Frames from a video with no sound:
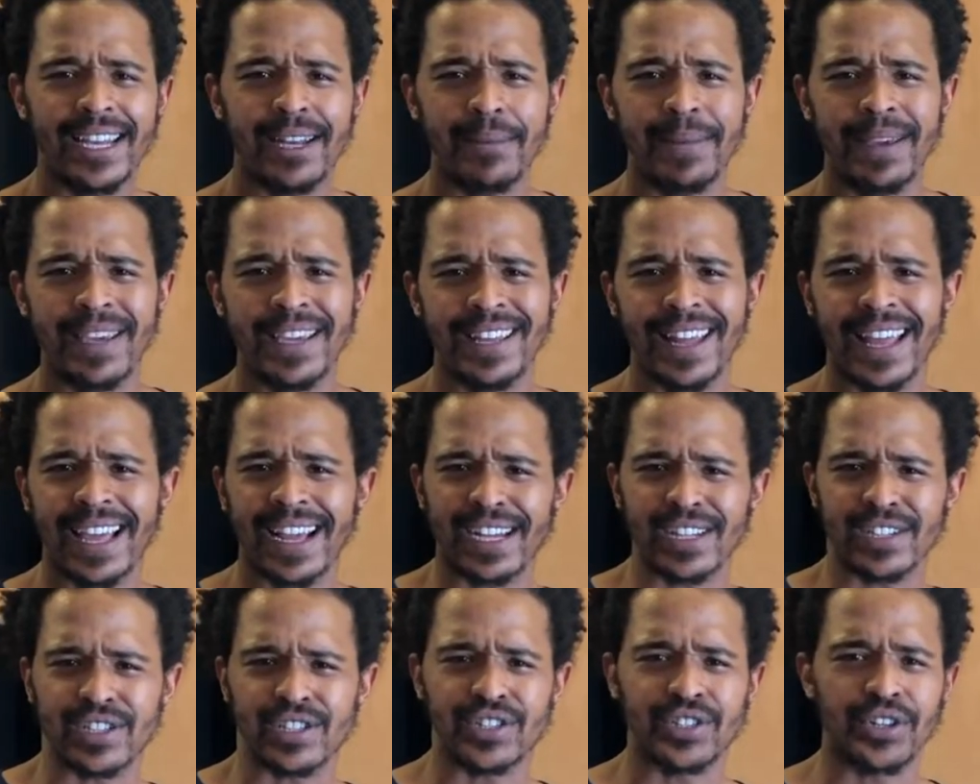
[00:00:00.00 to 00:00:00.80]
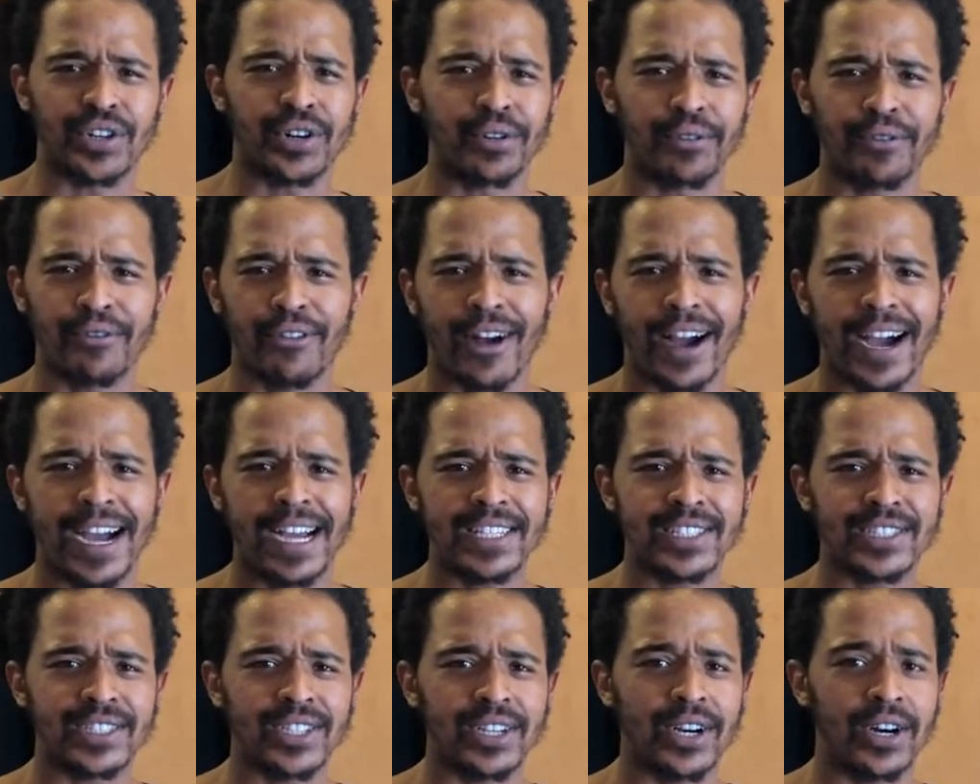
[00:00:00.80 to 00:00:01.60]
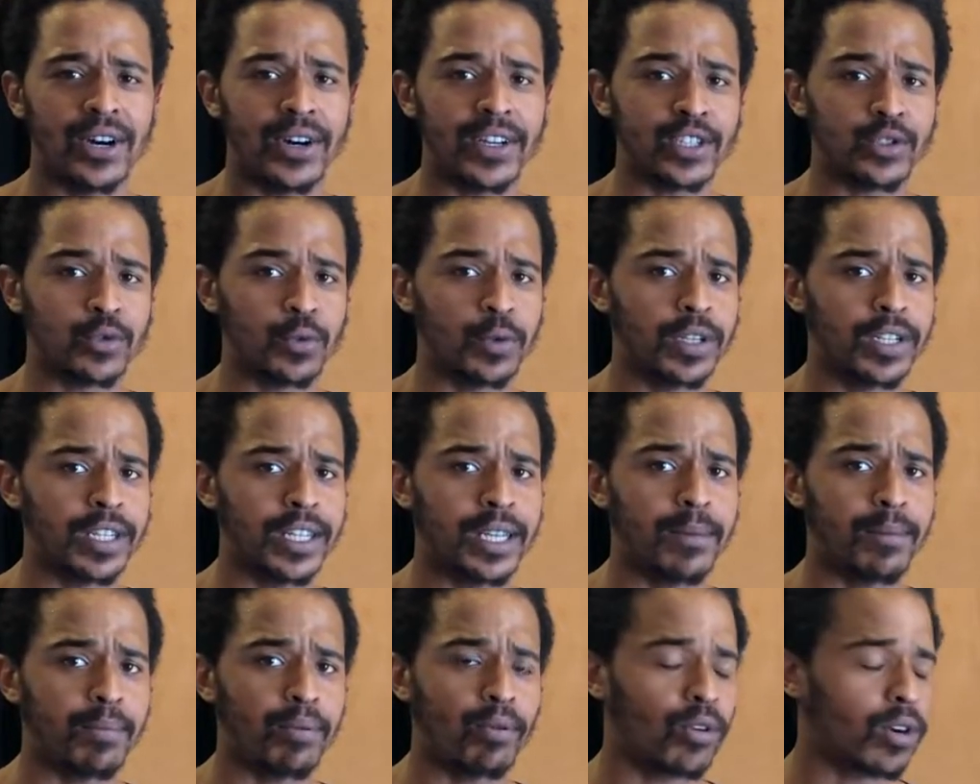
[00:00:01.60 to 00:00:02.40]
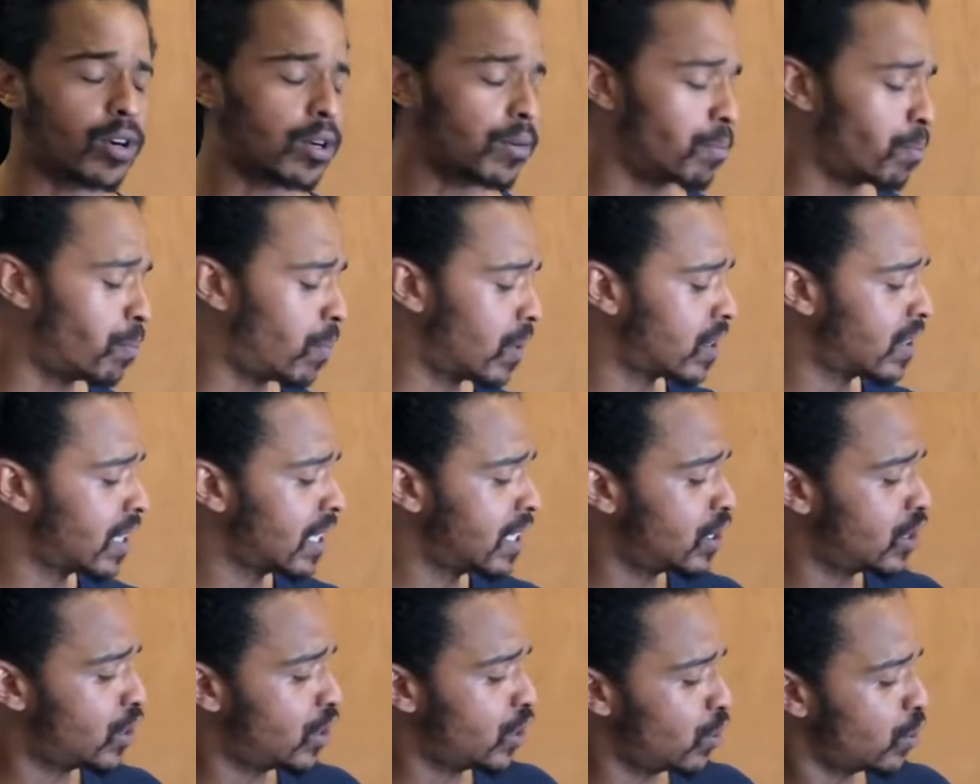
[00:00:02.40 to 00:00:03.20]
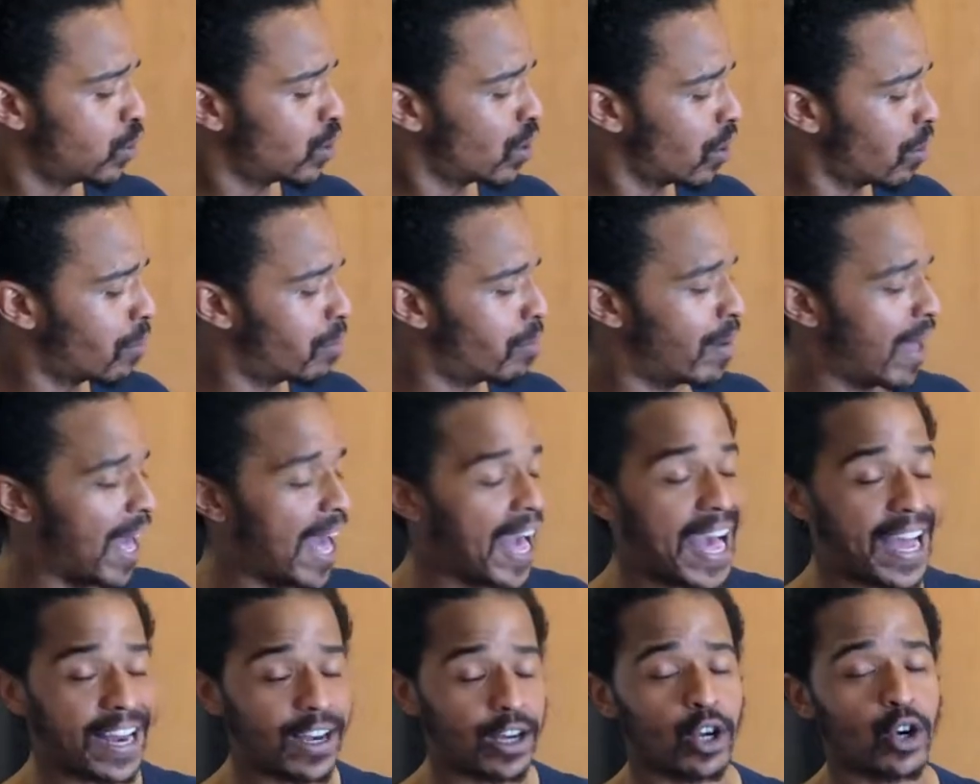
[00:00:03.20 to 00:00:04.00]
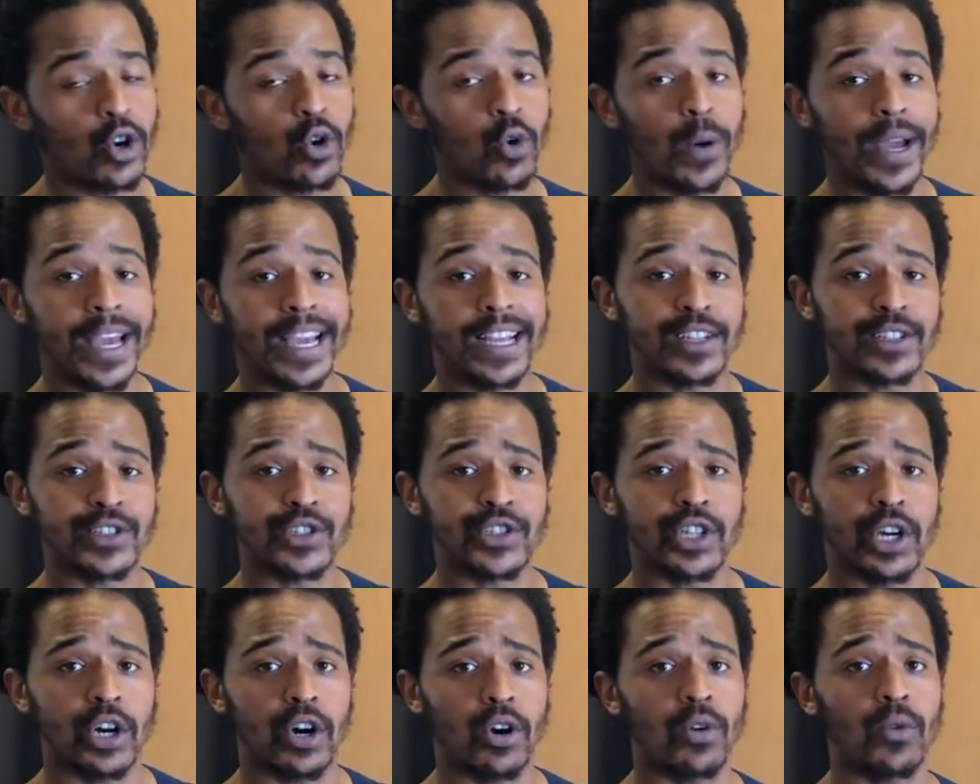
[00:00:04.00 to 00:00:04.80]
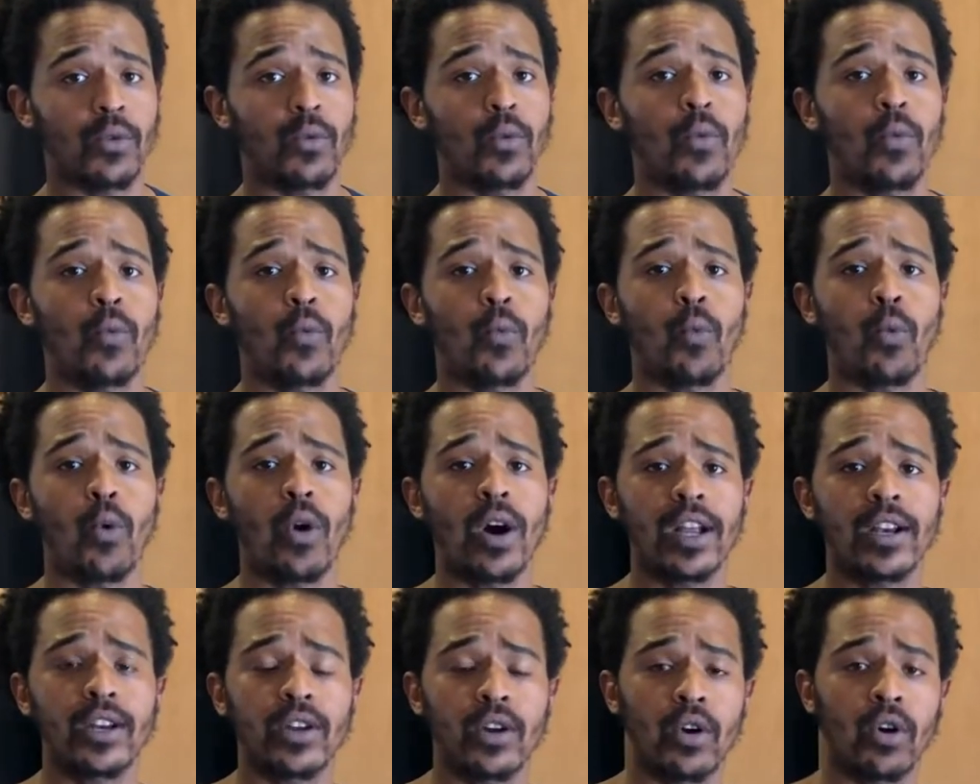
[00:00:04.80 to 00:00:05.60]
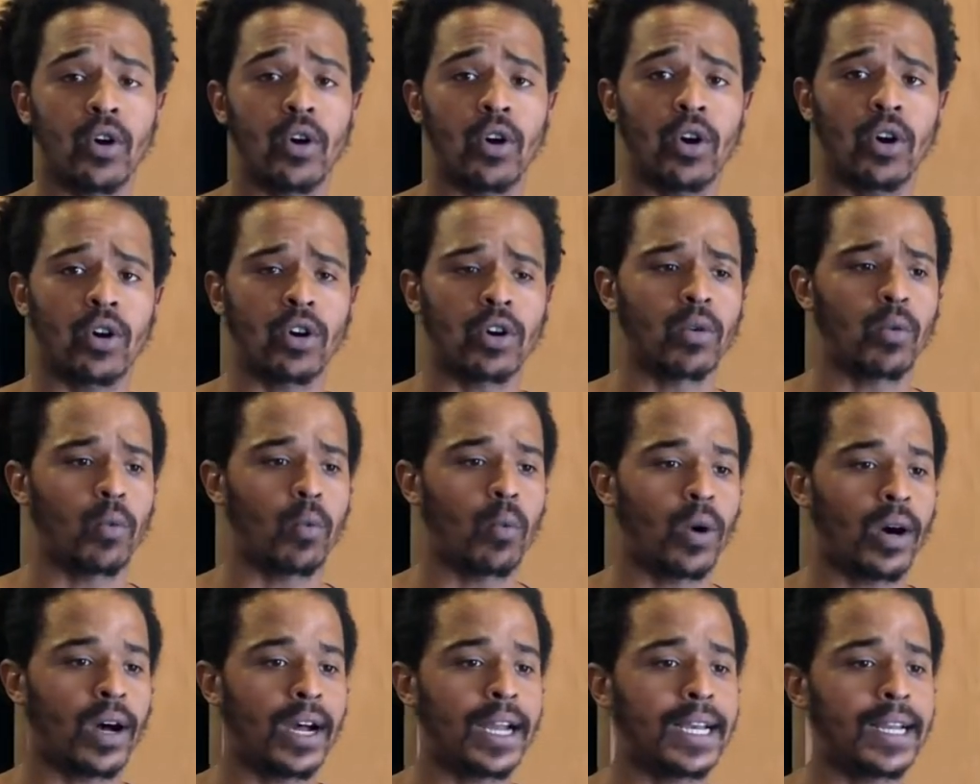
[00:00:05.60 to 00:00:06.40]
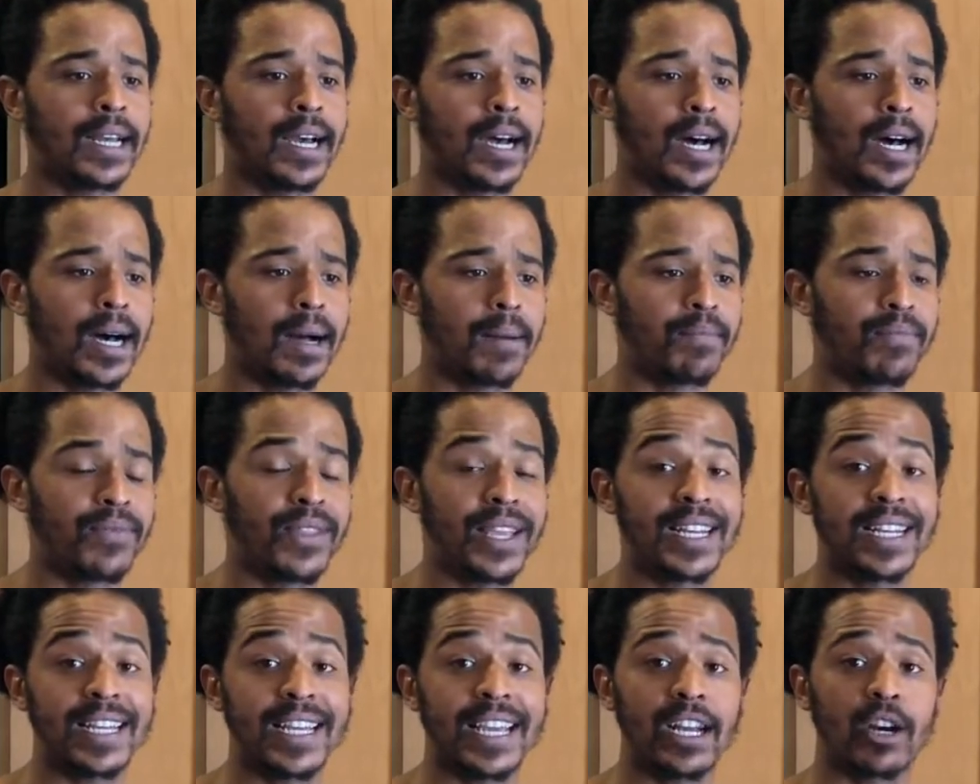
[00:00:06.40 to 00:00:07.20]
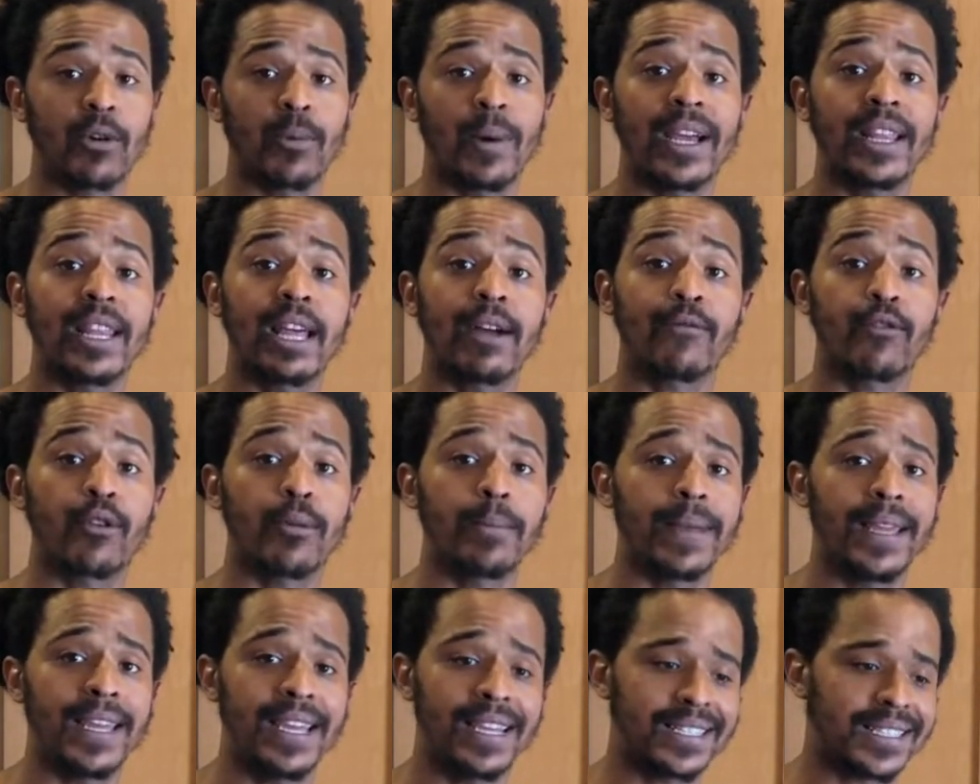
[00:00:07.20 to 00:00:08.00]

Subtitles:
to me and like a stir fry, so it's really important. But they do go bad quick. So one goal or one thing to get around that for me